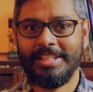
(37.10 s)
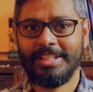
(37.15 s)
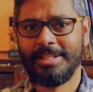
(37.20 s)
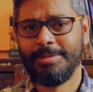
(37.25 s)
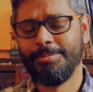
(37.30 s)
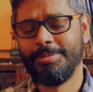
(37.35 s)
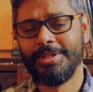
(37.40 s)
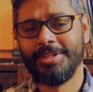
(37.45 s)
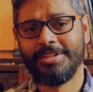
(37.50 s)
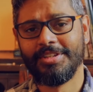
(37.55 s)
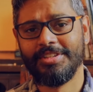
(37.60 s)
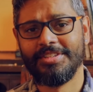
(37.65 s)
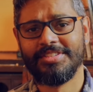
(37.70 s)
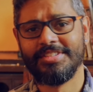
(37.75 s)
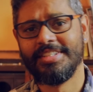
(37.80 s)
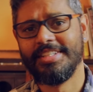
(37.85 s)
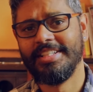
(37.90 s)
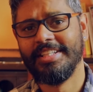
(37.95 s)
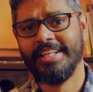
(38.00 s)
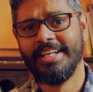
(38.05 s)
compared to the
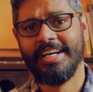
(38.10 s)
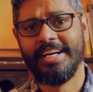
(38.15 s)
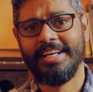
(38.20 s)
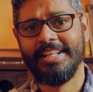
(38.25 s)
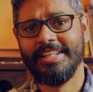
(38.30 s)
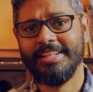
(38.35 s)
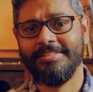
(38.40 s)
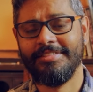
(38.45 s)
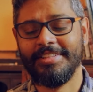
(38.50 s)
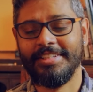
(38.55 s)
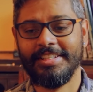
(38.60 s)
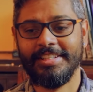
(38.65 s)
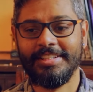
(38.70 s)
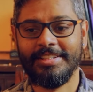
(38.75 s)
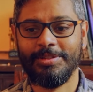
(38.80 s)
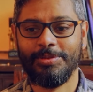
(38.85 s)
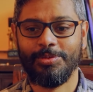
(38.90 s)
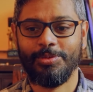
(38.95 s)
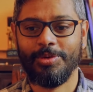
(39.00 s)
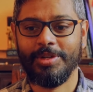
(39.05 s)
city that I live
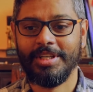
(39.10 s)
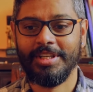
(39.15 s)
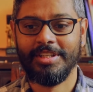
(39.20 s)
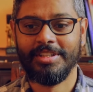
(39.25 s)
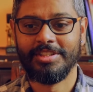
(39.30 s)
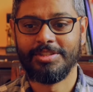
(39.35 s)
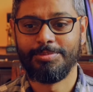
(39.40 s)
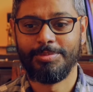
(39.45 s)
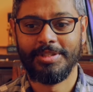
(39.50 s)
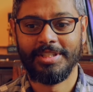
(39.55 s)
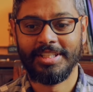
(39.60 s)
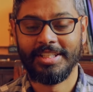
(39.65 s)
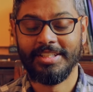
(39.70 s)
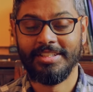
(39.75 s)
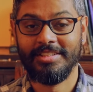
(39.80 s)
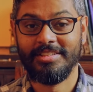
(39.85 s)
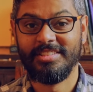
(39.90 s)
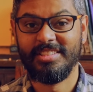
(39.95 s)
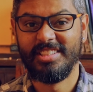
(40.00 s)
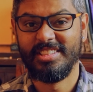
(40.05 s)
in, where spring
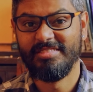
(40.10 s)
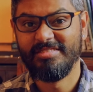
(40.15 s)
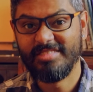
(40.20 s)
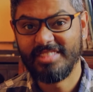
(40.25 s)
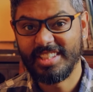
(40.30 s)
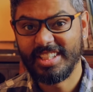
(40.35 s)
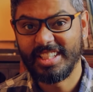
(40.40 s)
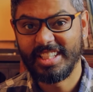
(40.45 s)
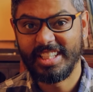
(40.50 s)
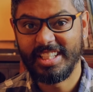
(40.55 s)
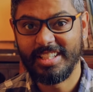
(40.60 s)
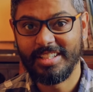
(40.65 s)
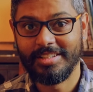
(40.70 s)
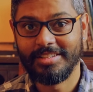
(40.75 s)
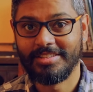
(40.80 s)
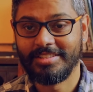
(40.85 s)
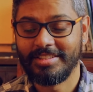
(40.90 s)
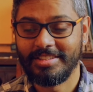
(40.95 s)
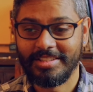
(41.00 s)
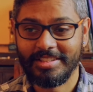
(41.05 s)
is
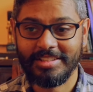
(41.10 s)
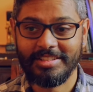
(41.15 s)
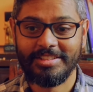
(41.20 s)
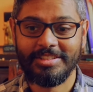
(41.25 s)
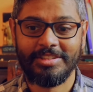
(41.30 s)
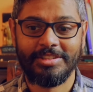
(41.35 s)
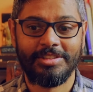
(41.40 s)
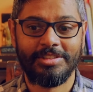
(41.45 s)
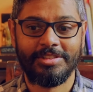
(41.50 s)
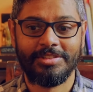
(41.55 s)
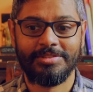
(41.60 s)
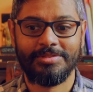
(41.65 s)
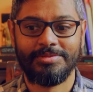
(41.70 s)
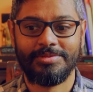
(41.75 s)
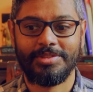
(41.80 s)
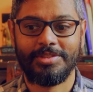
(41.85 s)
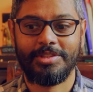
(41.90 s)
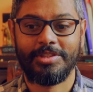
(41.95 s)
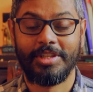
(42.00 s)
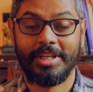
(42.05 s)
really still
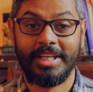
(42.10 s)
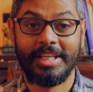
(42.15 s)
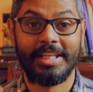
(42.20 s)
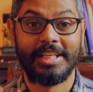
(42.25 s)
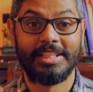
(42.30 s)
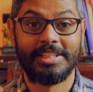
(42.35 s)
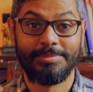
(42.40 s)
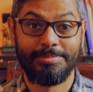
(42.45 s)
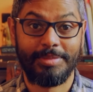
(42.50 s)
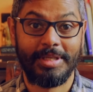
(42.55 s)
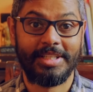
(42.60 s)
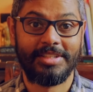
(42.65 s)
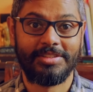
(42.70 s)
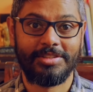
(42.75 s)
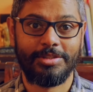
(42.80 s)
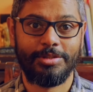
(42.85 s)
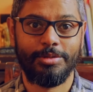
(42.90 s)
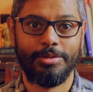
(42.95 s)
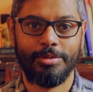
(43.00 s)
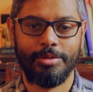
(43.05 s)
trying its
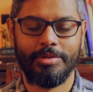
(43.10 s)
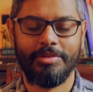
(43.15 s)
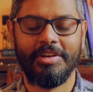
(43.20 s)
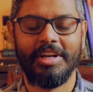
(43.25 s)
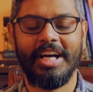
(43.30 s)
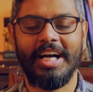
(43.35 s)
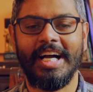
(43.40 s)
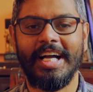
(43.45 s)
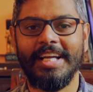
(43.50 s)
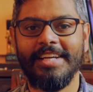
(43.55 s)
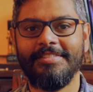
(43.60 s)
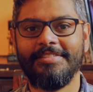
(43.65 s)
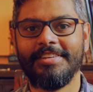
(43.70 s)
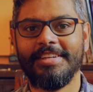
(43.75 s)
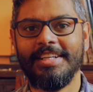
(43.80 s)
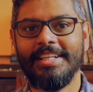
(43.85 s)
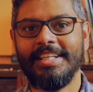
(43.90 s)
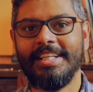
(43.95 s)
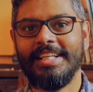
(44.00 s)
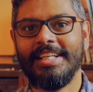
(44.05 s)
best to arrive.
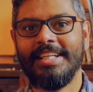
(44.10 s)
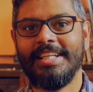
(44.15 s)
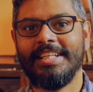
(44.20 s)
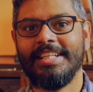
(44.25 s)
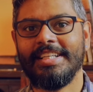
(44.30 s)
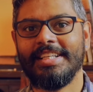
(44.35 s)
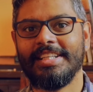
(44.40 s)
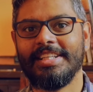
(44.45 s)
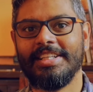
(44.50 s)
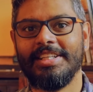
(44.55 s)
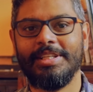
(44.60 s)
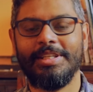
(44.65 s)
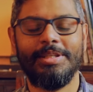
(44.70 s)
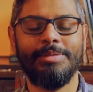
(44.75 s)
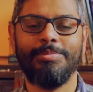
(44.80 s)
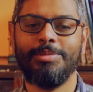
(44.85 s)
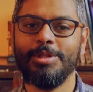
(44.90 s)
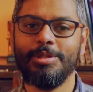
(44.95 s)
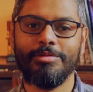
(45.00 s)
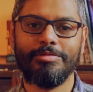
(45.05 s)

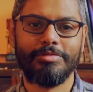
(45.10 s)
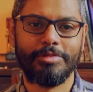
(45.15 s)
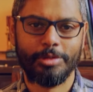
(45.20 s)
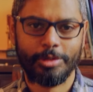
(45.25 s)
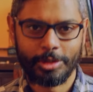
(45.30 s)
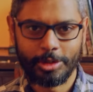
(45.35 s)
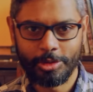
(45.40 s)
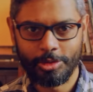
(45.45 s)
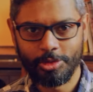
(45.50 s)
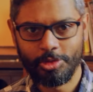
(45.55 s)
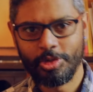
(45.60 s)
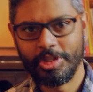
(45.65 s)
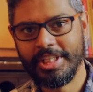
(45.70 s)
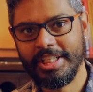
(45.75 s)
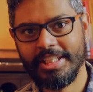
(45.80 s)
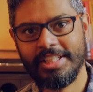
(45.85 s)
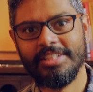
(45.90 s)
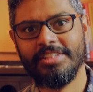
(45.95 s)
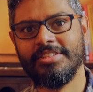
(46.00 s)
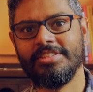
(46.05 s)
The beautiful
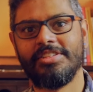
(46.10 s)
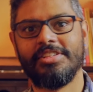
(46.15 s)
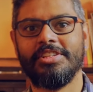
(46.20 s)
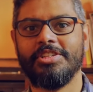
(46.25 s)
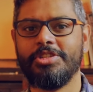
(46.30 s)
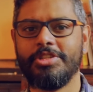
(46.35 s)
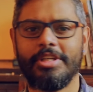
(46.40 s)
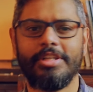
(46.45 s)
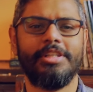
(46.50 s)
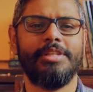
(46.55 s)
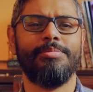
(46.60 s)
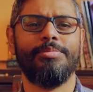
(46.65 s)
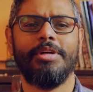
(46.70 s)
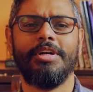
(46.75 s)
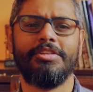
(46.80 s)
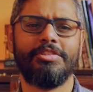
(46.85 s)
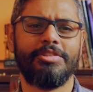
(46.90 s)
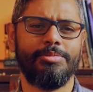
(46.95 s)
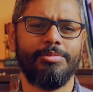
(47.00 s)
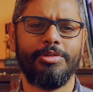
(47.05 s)
greens, the cherry
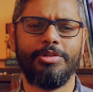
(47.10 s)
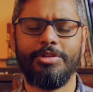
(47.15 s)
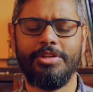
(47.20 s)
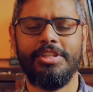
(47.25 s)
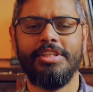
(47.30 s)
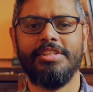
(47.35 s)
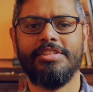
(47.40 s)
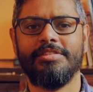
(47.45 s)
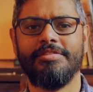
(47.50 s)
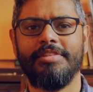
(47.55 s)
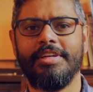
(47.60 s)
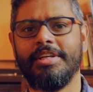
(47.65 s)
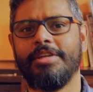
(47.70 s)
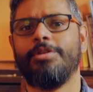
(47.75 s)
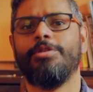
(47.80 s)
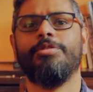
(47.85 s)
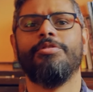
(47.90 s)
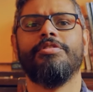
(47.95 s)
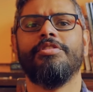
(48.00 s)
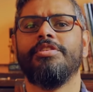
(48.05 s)
blossom trees of
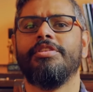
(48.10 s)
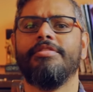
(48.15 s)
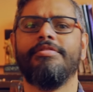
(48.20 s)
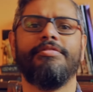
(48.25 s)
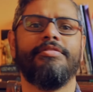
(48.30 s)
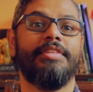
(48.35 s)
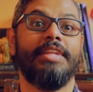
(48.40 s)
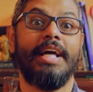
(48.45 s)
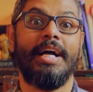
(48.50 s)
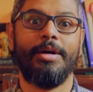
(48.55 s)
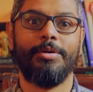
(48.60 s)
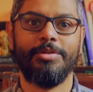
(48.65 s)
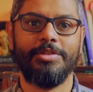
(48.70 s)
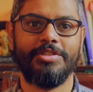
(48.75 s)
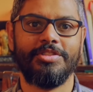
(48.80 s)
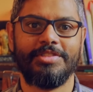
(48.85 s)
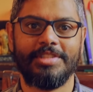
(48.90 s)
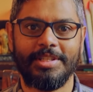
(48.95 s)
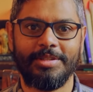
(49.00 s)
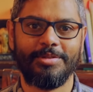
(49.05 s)
Vancouver, the
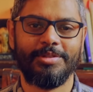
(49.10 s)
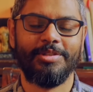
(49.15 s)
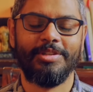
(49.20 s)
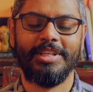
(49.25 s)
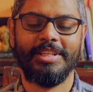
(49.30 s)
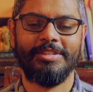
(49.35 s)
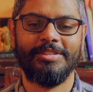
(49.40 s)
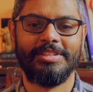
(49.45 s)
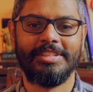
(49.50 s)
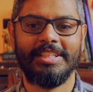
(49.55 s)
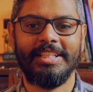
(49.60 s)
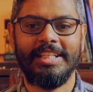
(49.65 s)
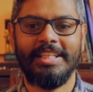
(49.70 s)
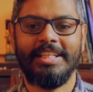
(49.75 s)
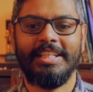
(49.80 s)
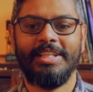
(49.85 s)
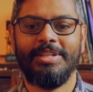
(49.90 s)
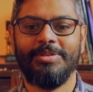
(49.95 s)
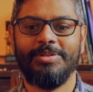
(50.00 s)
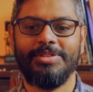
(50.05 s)
flowers that were out
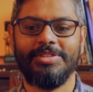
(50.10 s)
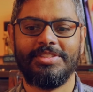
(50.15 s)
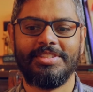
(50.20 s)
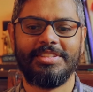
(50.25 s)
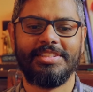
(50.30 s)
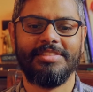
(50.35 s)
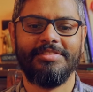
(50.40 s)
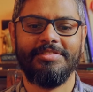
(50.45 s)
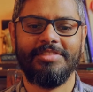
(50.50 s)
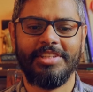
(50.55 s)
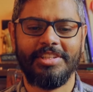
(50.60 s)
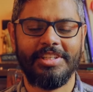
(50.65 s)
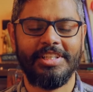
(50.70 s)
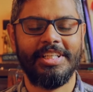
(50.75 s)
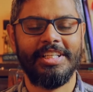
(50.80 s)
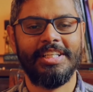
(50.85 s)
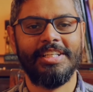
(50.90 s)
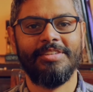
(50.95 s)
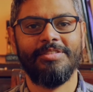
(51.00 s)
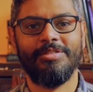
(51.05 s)
was just a
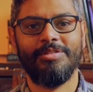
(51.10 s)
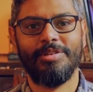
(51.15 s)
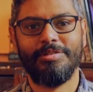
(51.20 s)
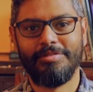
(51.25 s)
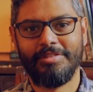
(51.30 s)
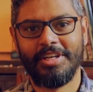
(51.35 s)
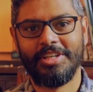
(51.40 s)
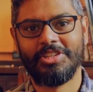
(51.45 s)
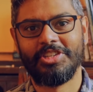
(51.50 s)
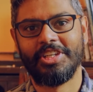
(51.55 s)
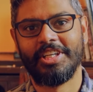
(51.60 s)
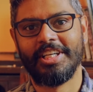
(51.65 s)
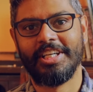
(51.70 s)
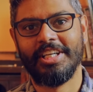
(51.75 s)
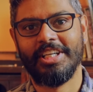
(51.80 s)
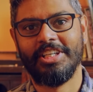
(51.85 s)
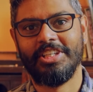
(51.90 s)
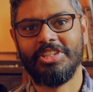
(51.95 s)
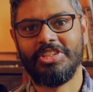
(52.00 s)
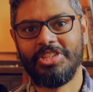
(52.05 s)
very
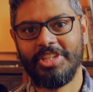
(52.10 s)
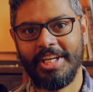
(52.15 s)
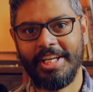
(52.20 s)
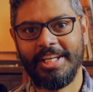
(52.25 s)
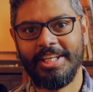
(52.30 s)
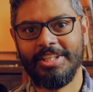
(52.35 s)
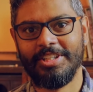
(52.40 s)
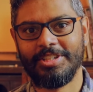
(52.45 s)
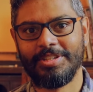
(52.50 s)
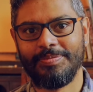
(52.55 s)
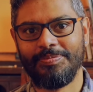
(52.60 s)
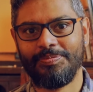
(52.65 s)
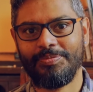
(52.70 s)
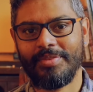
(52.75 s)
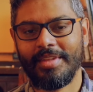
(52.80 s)
refreshing change.